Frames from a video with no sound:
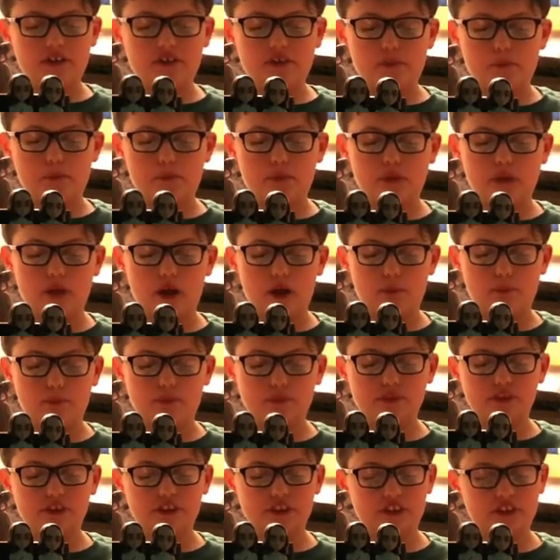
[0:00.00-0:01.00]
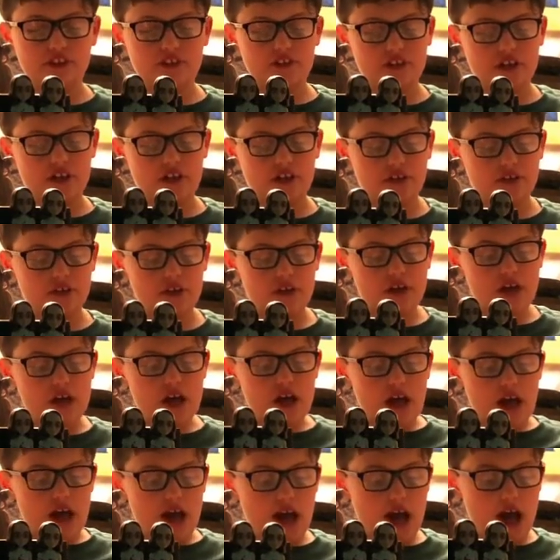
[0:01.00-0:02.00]
and plump," she said.
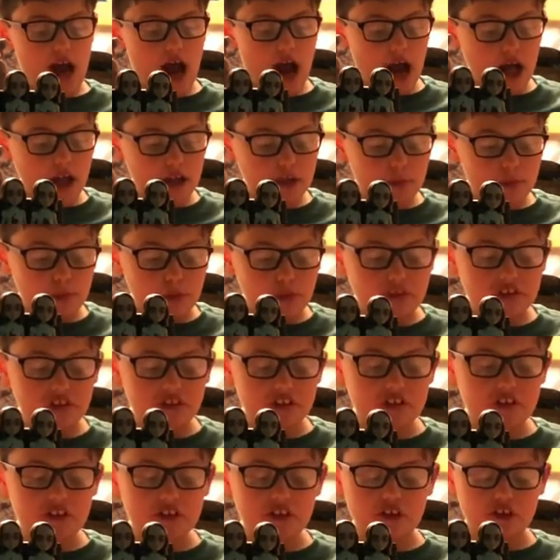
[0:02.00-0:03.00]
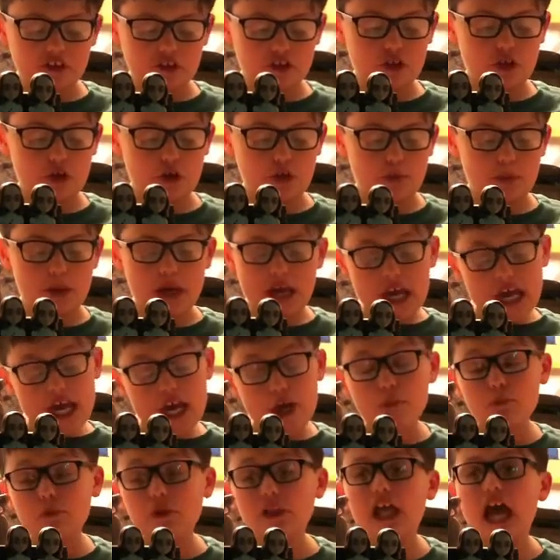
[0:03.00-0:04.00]
"I'll put it in the soup,
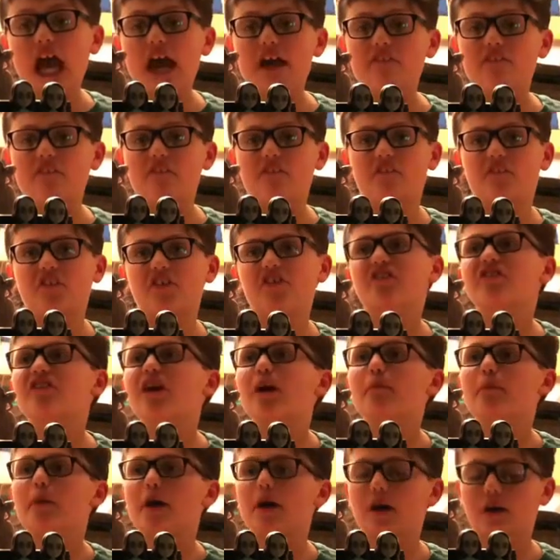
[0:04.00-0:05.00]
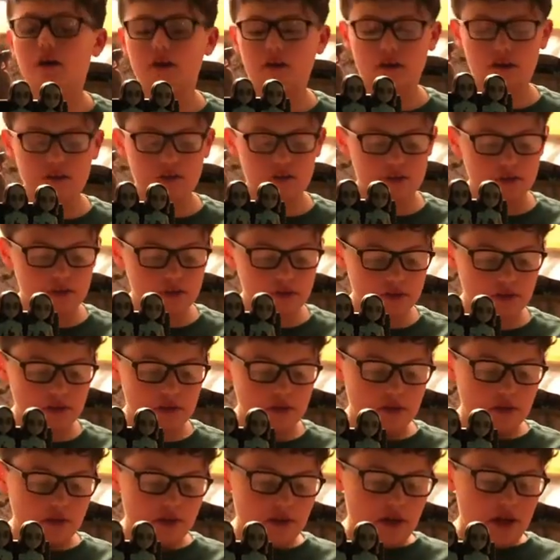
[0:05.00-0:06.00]
and we'll have it for supper."
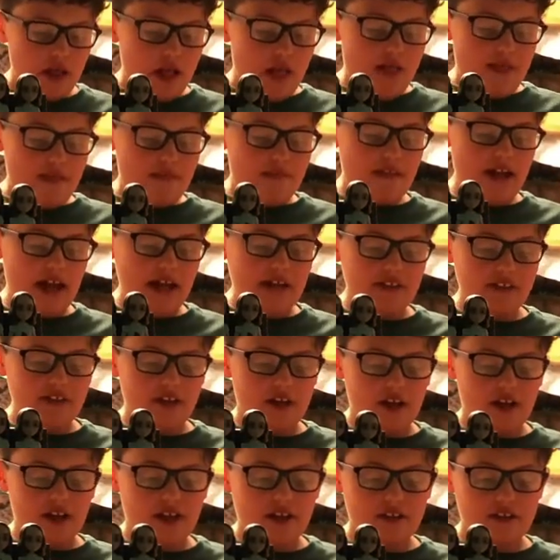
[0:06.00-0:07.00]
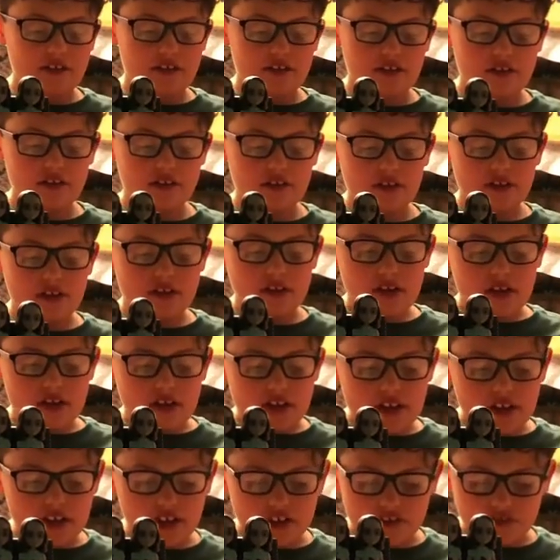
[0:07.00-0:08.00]
That night,
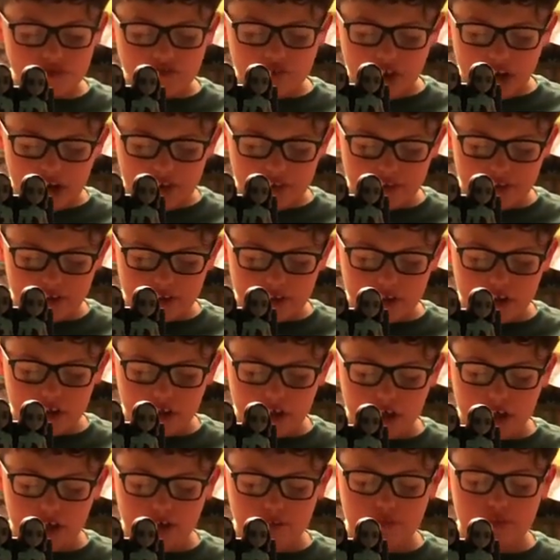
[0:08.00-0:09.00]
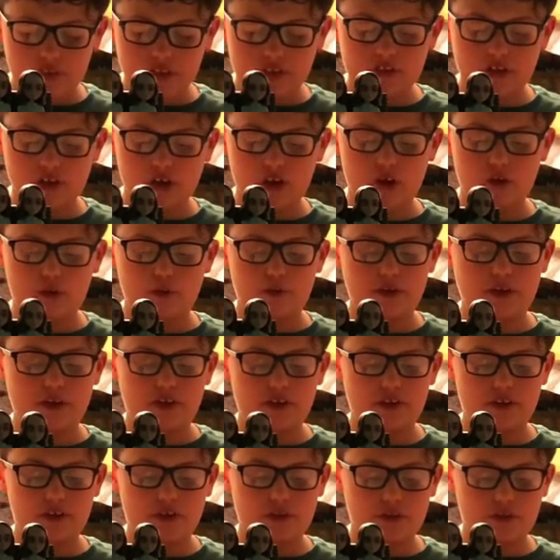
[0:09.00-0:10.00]
his father carved the toe into
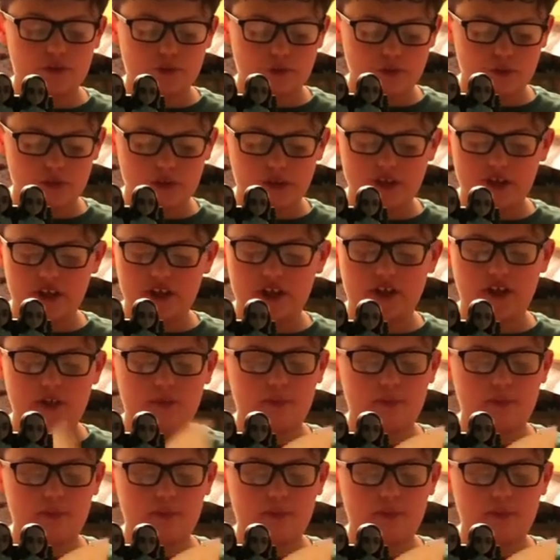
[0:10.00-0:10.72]
3